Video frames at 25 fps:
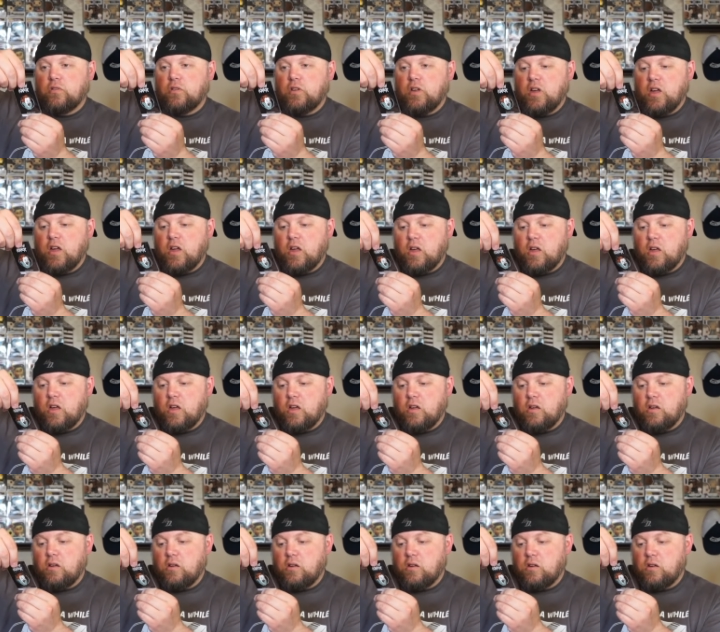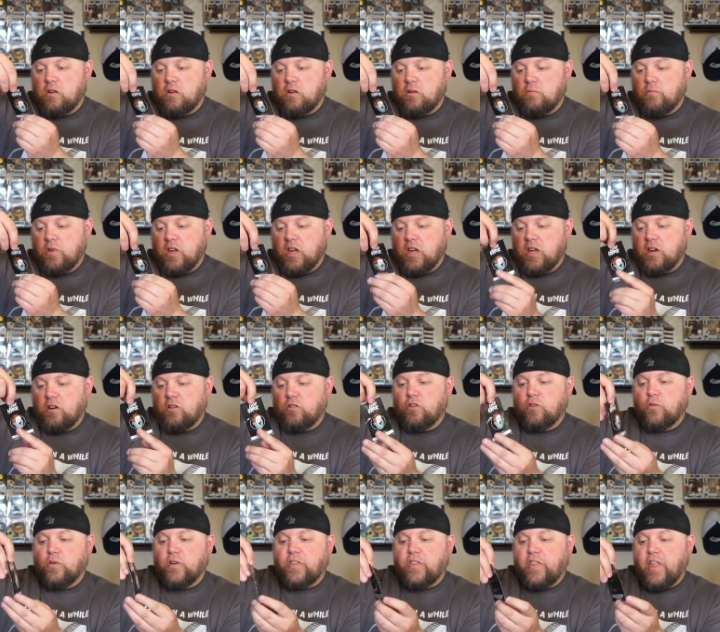Um, I don't
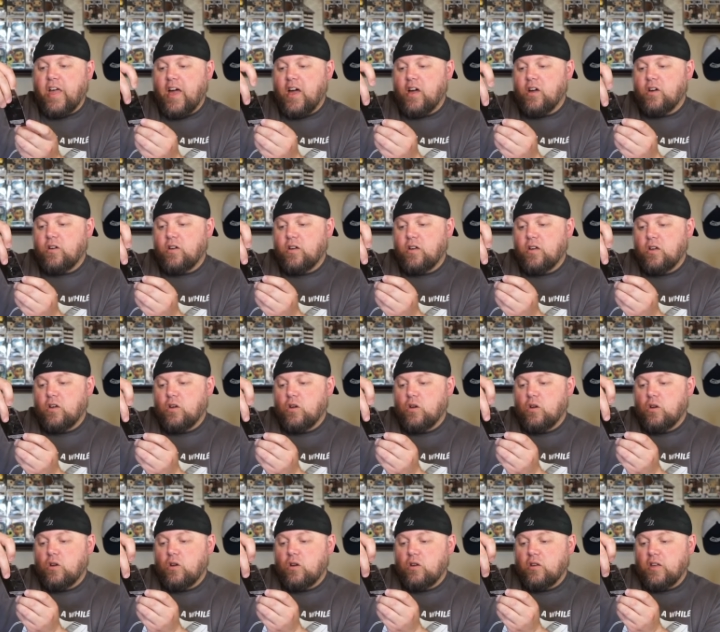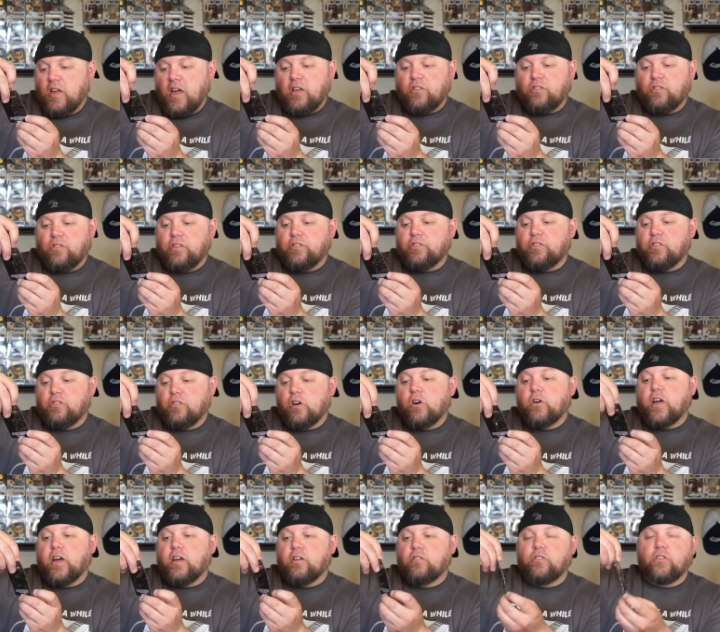know what that, yeah, so this is,
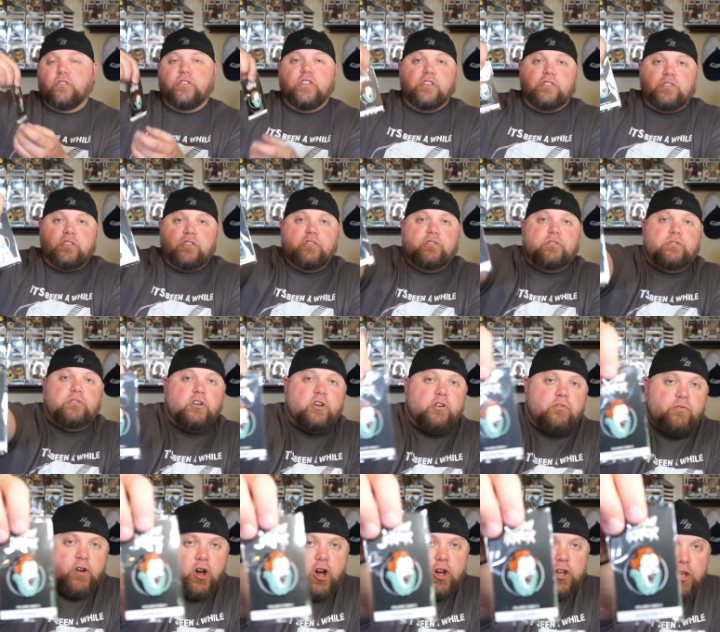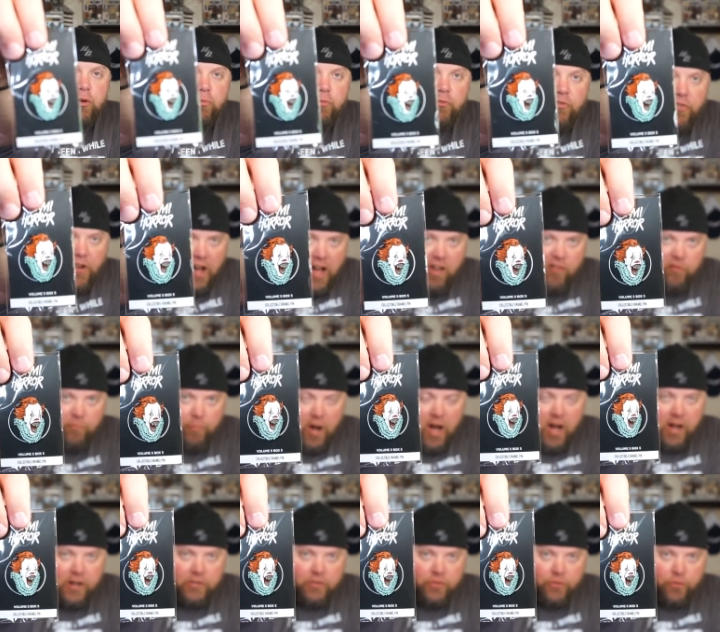okay. So this is their volume five
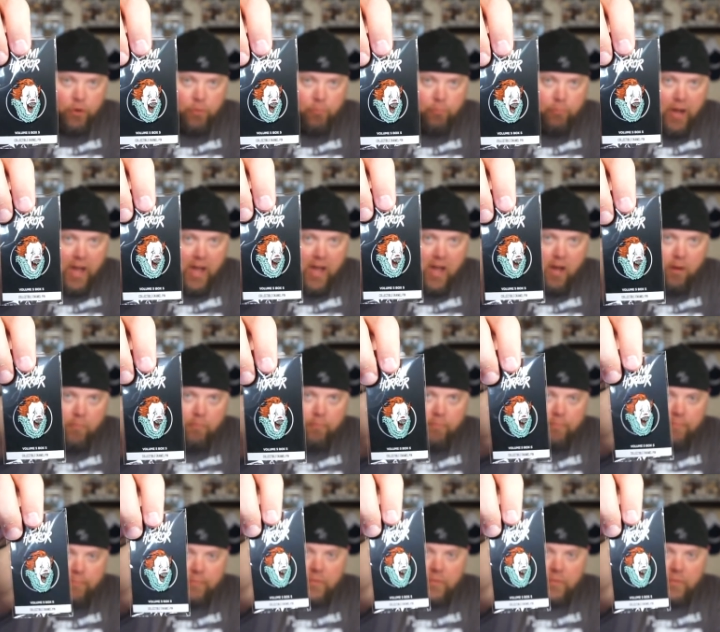box from Bam.